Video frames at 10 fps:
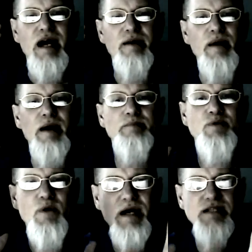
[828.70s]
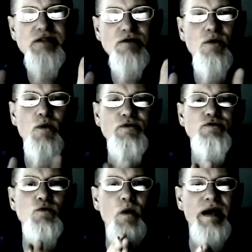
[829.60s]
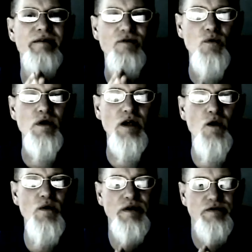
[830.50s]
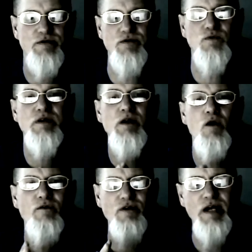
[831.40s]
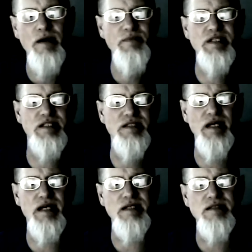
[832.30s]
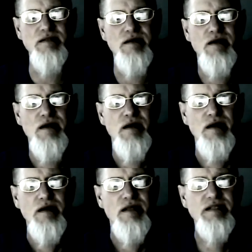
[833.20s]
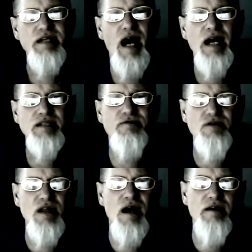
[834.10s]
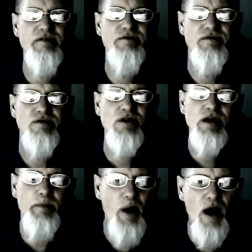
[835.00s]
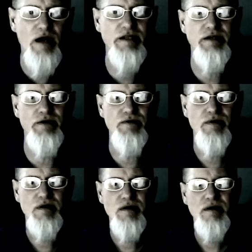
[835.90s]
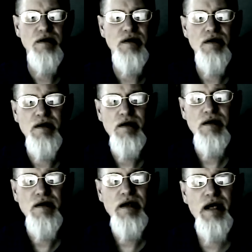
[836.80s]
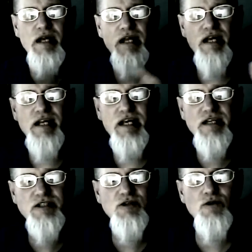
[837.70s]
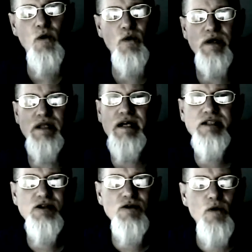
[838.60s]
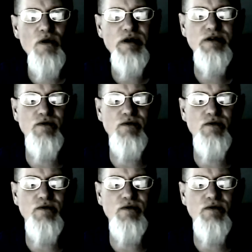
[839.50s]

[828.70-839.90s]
and, and praise the Lord through whatever we're going through. We're going to overcome these things. Let the eyes of love look upon you in, in His glory. Let His glory